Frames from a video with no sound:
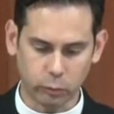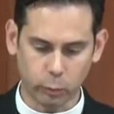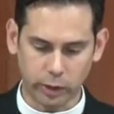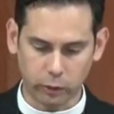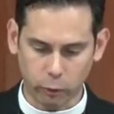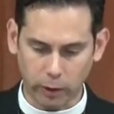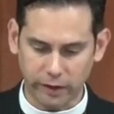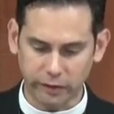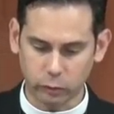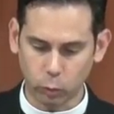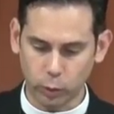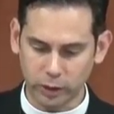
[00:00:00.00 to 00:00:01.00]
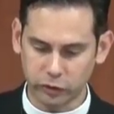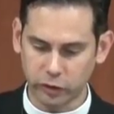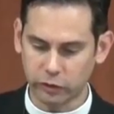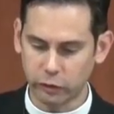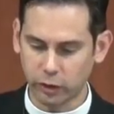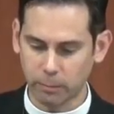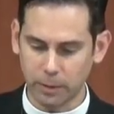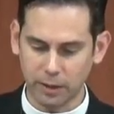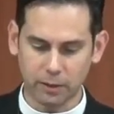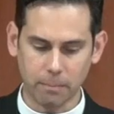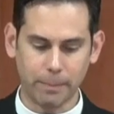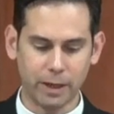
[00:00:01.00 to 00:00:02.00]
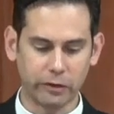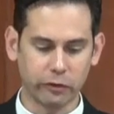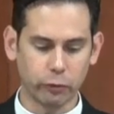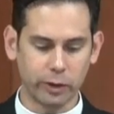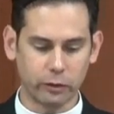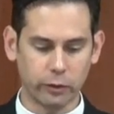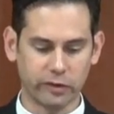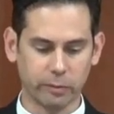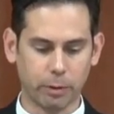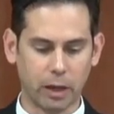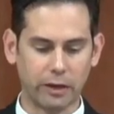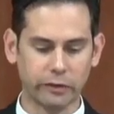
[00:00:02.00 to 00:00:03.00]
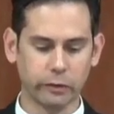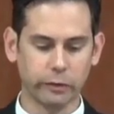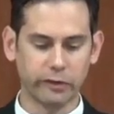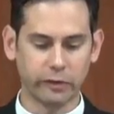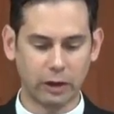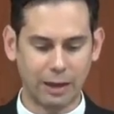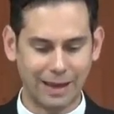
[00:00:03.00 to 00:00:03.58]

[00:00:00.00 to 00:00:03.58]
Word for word: when Christ wished to commit the ministry to his apostles,